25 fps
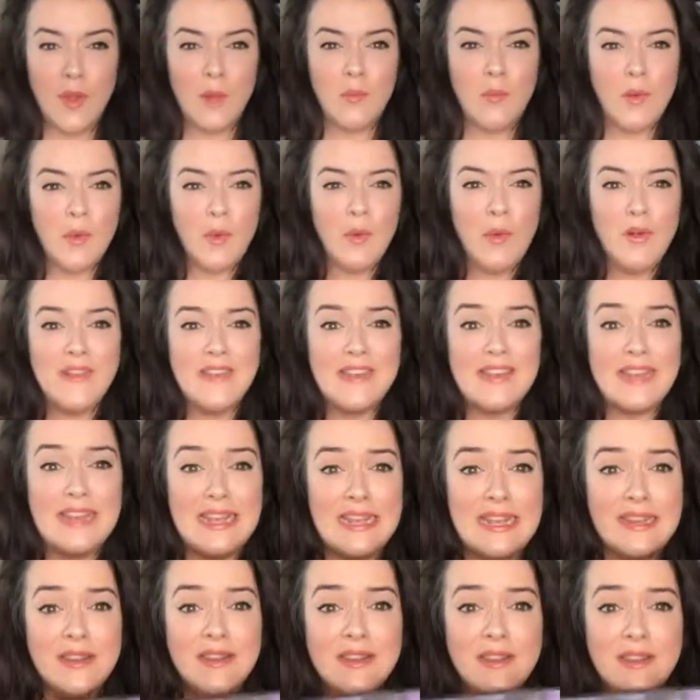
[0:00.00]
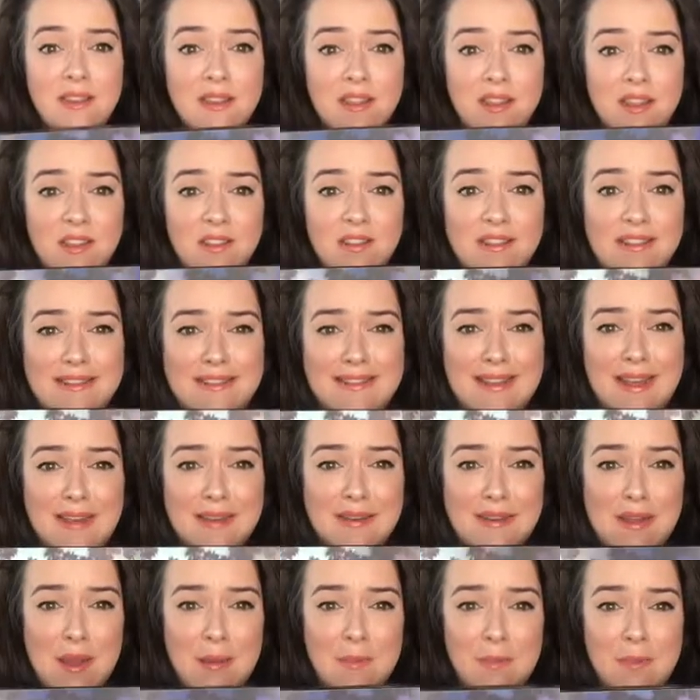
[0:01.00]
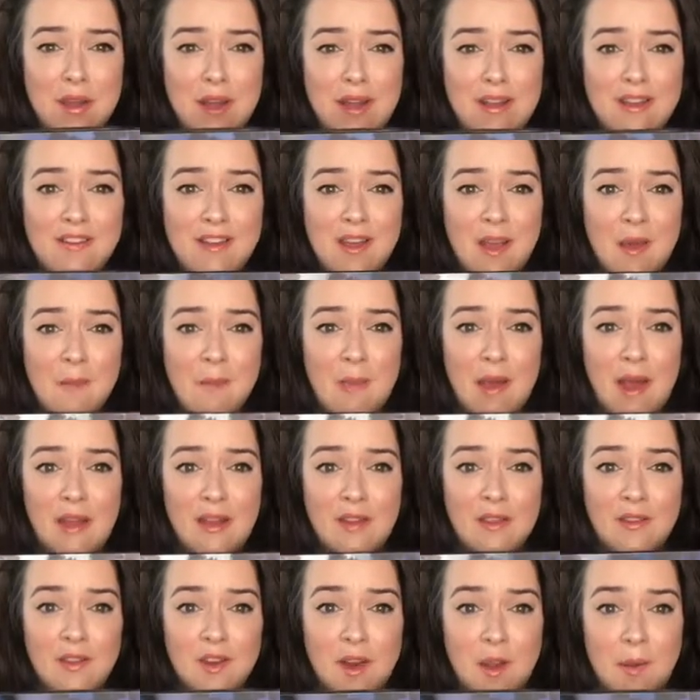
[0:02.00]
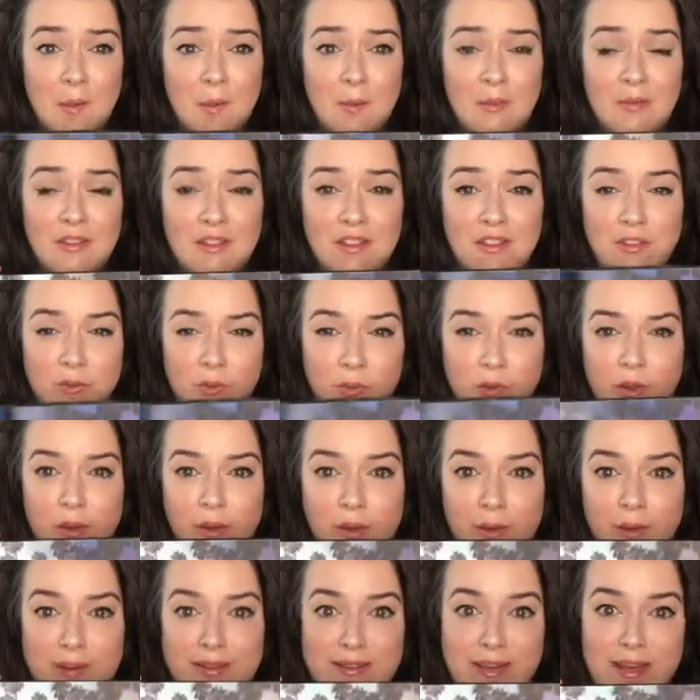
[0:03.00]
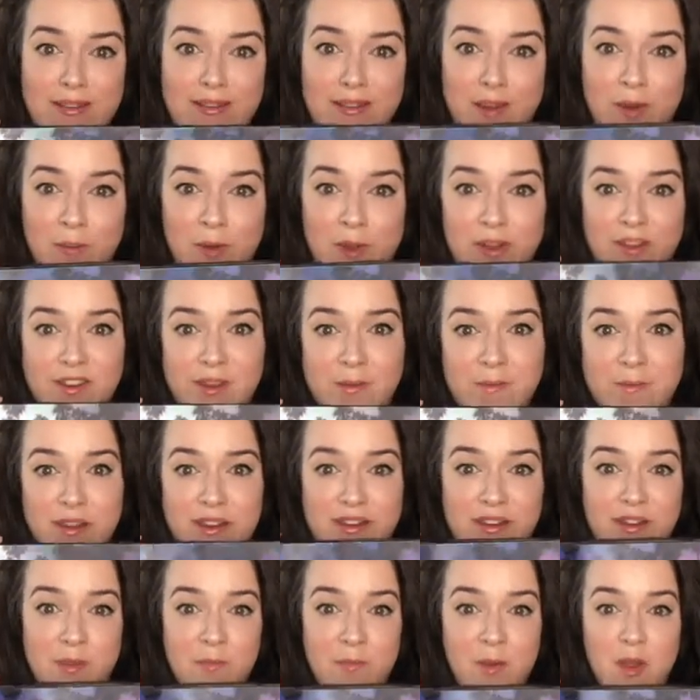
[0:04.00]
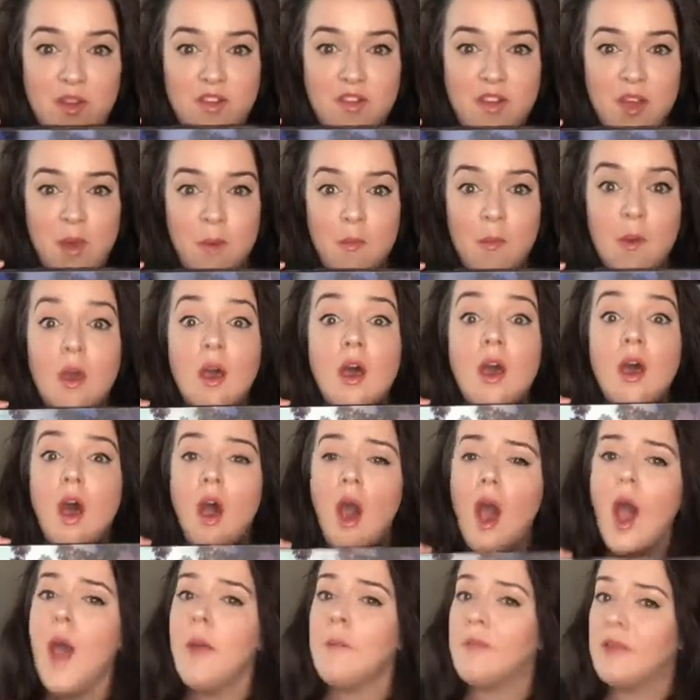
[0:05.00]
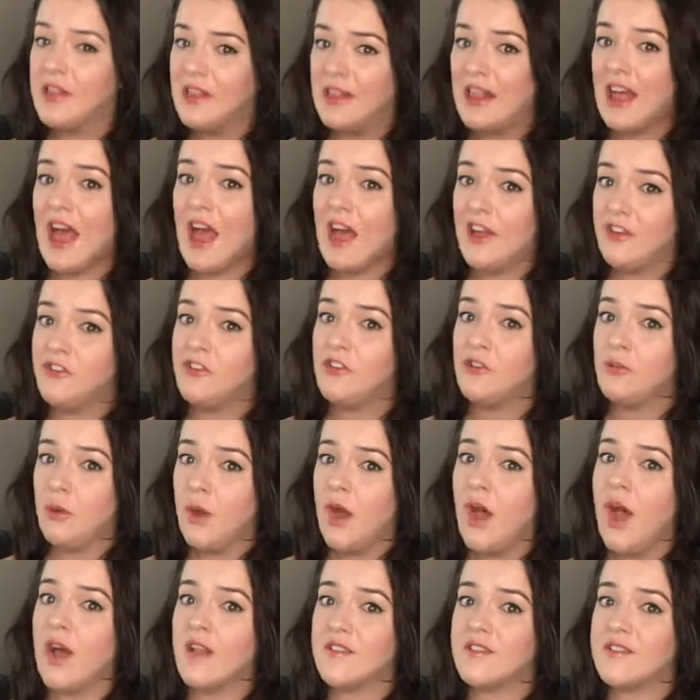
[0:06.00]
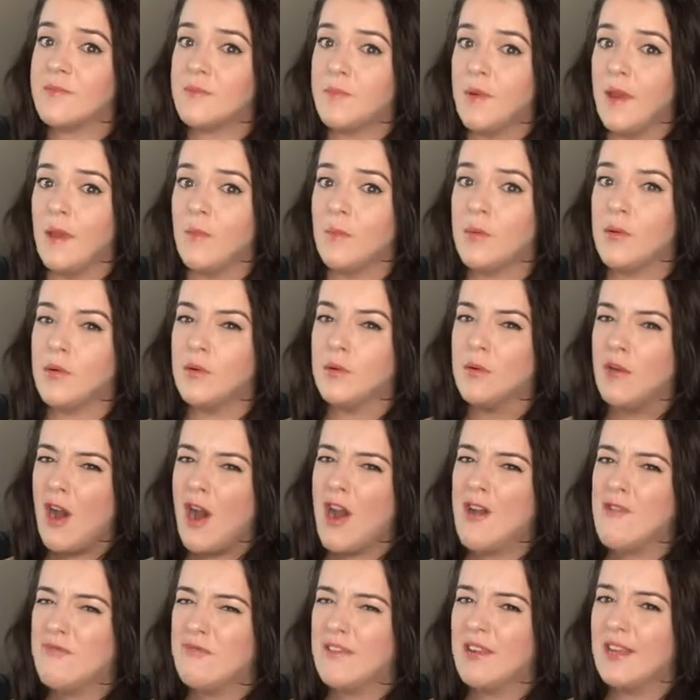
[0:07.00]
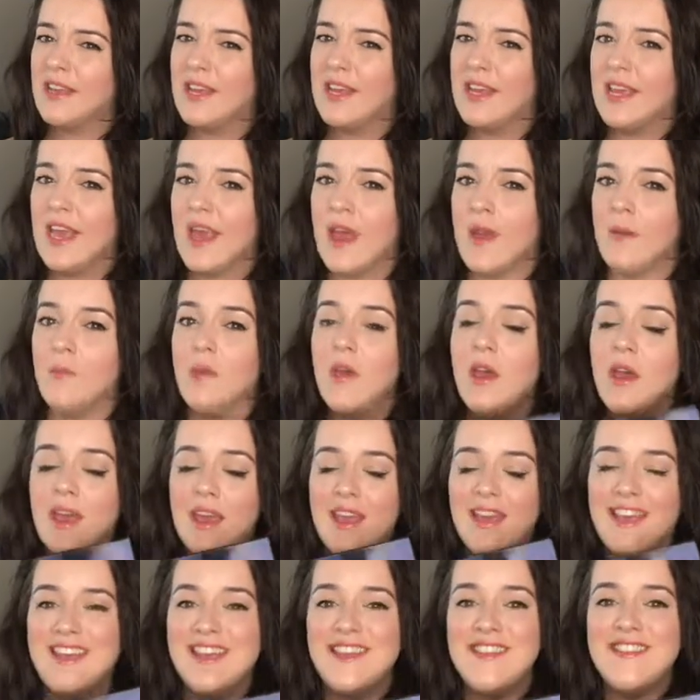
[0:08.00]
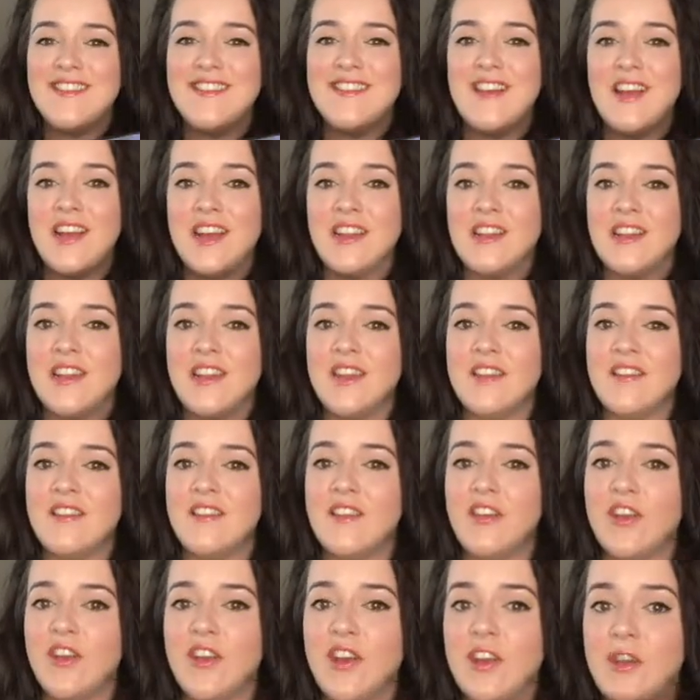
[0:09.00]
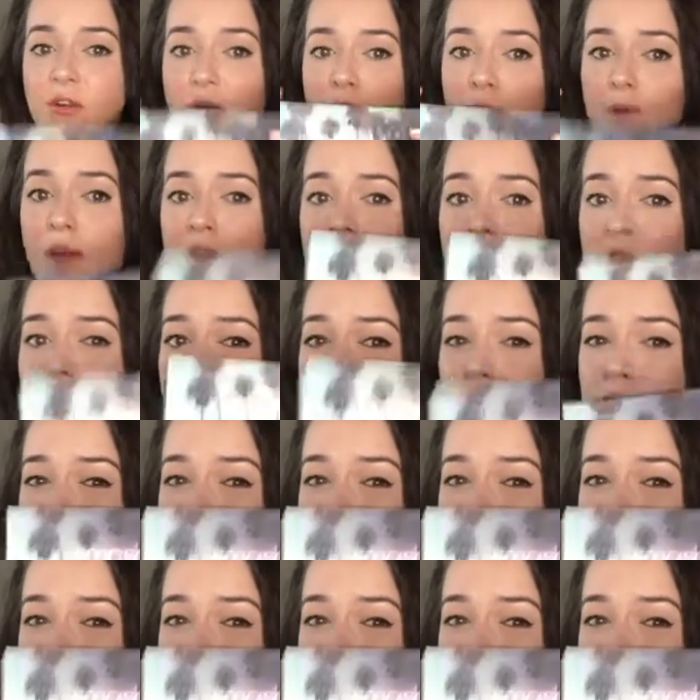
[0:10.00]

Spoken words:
But what's in this daytime, nighttime palette that I'm obsessed with, going daytime, nighttime, daytime, nighttime? I'm glad you asked, people. I really am. Inside this, you can hear a rattle.